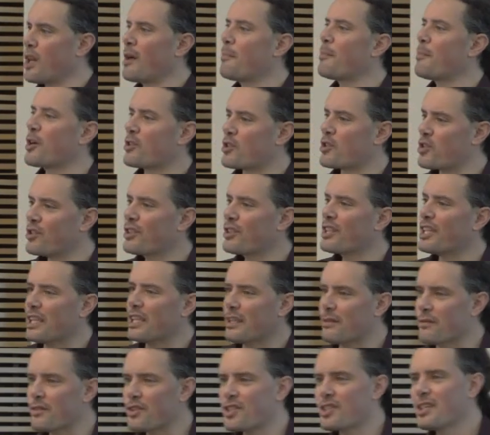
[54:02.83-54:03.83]
up our
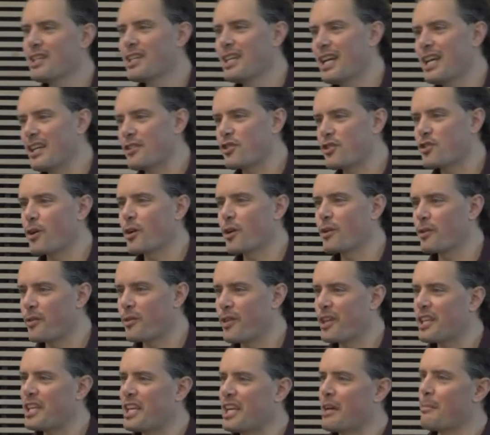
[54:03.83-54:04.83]
sleeves and start
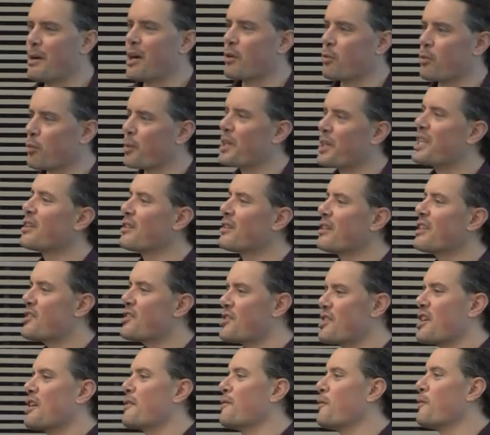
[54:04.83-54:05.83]
thinking about
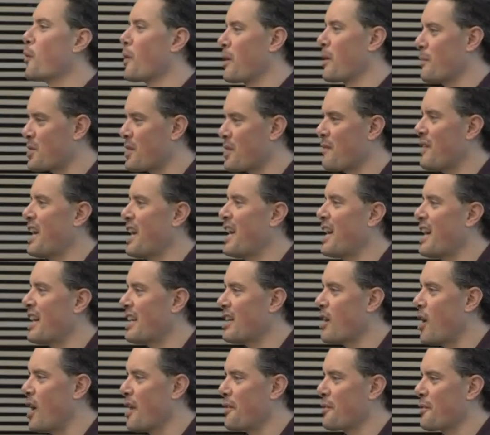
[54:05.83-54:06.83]
realistic forms of AI
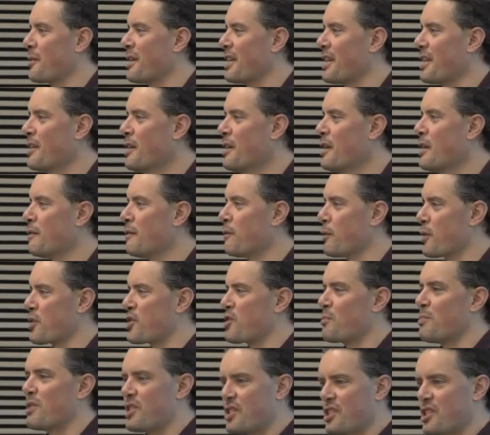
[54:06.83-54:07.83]
authoring for
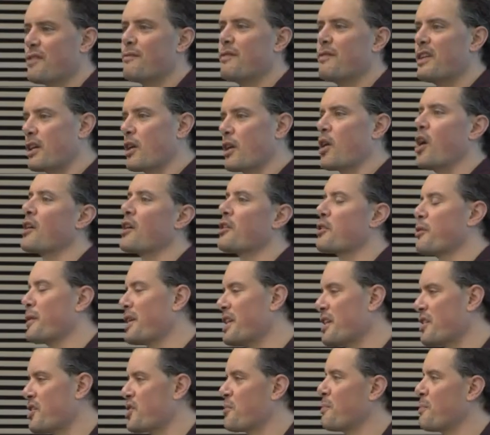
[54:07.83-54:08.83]
specific concrete
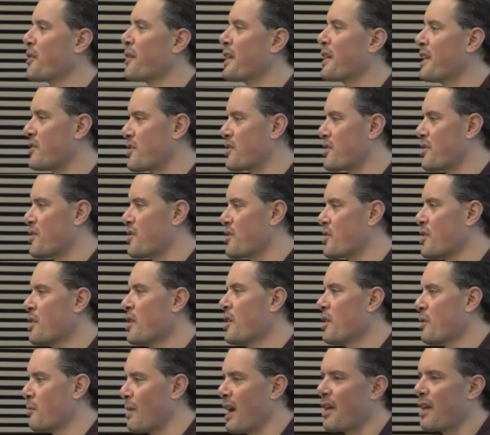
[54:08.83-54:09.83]
experiences,
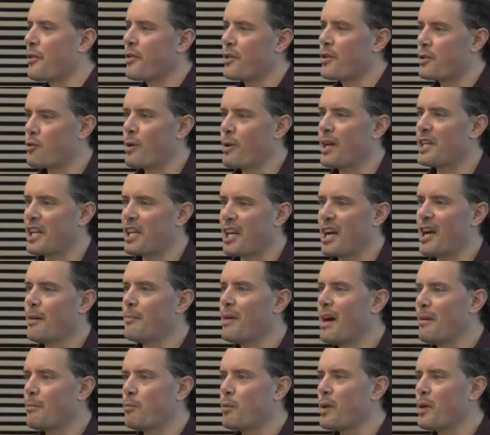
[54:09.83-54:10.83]
rather than trying to come
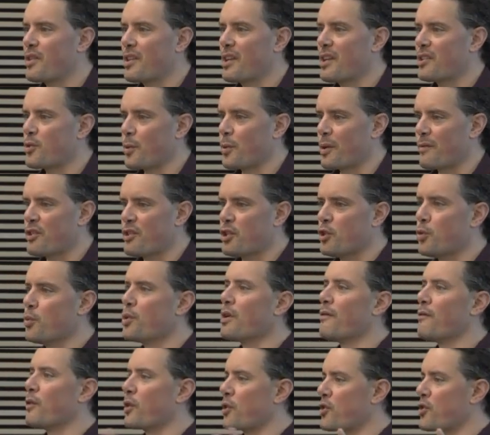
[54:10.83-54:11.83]
up with sort of
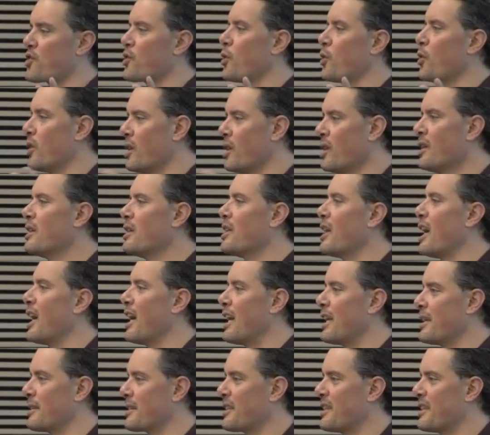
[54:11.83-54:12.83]
universal
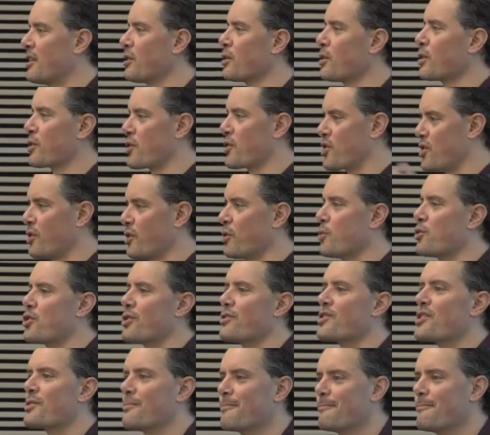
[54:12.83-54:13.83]
killer
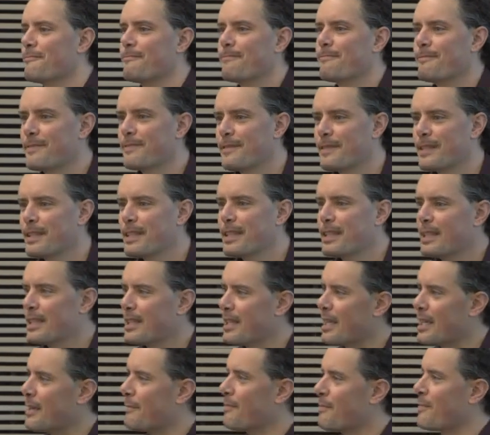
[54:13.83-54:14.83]
solutions.
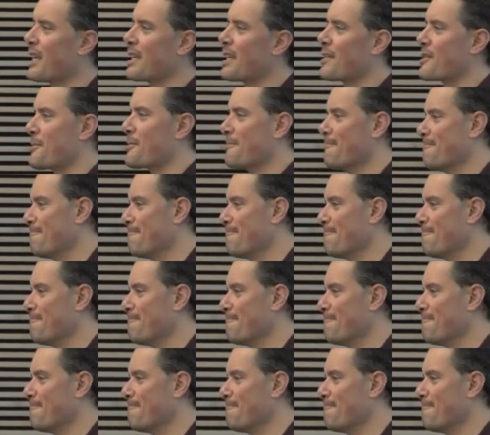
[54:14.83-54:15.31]
Thanks.